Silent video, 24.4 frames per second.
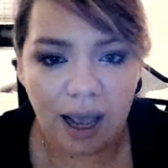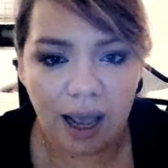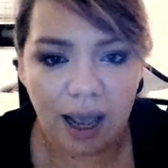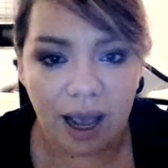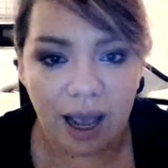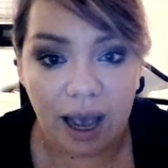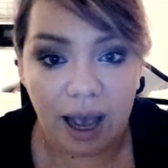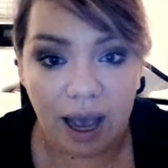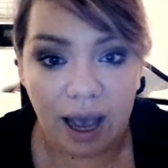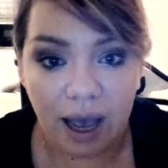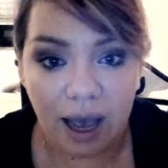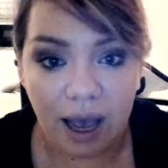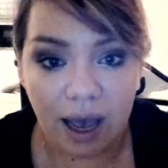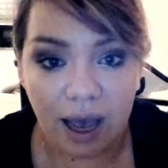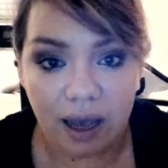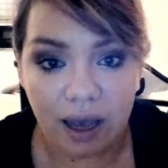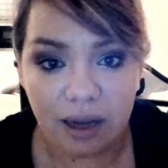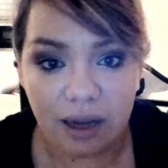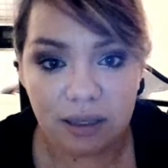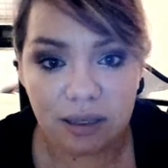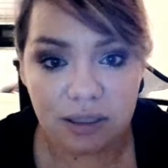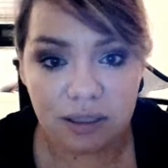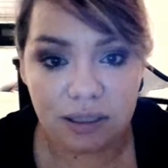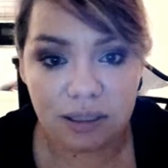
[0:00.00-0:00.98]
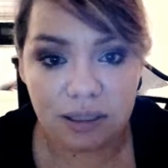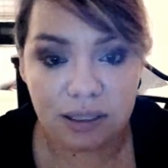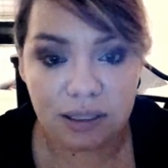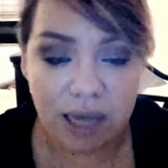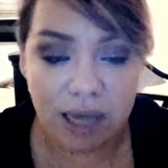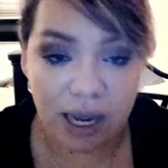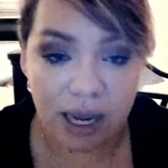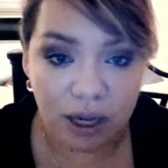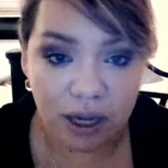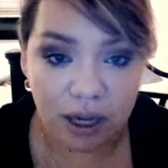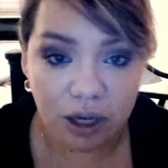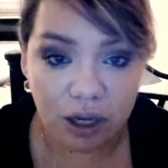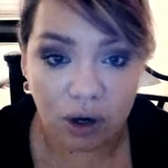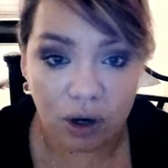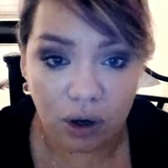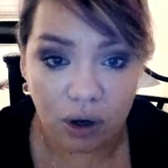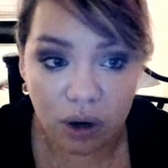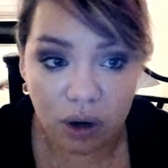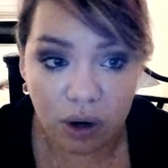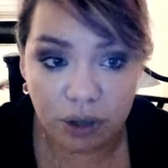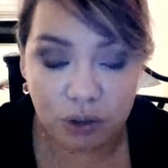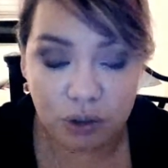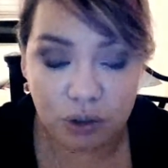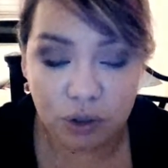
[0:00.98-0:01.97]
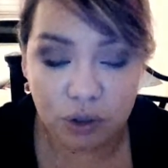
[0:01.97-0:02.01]
And take
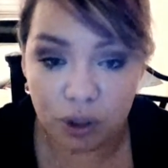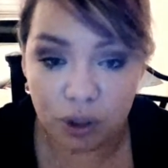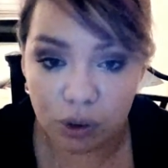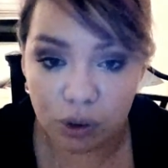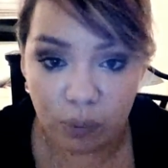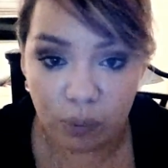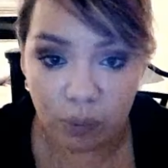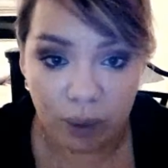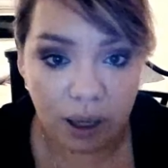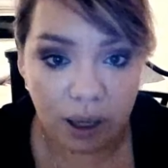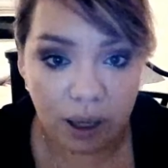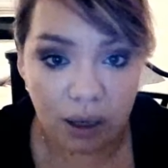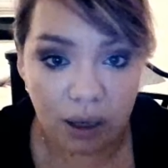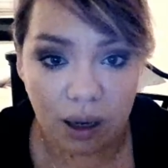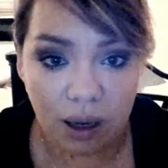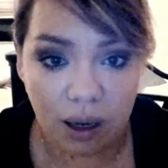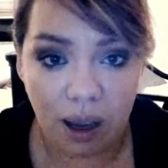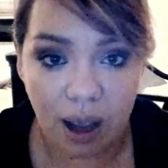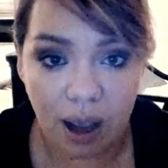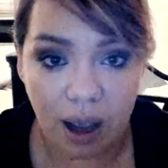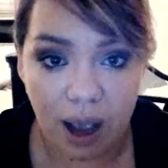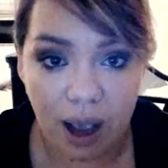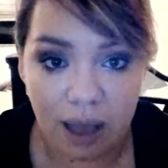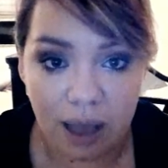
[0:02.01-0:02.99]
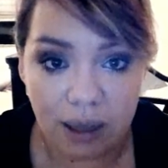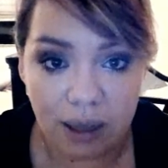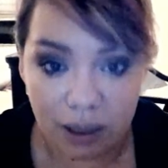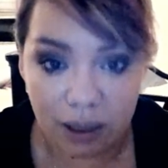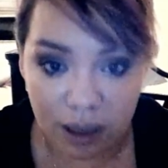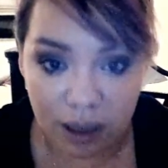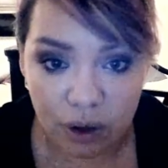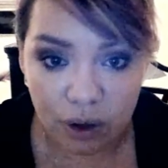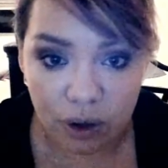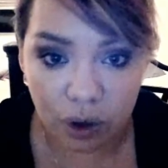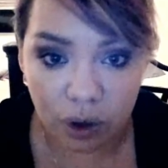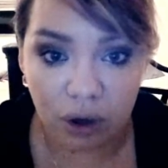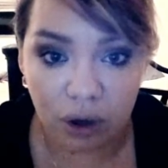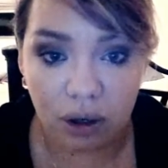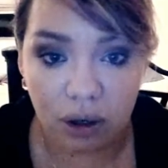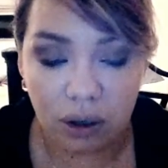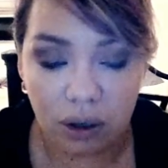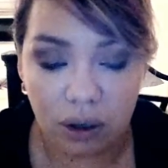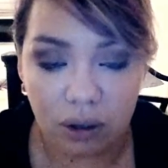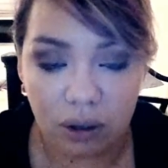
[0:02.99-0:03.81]
her under your wing and lead her.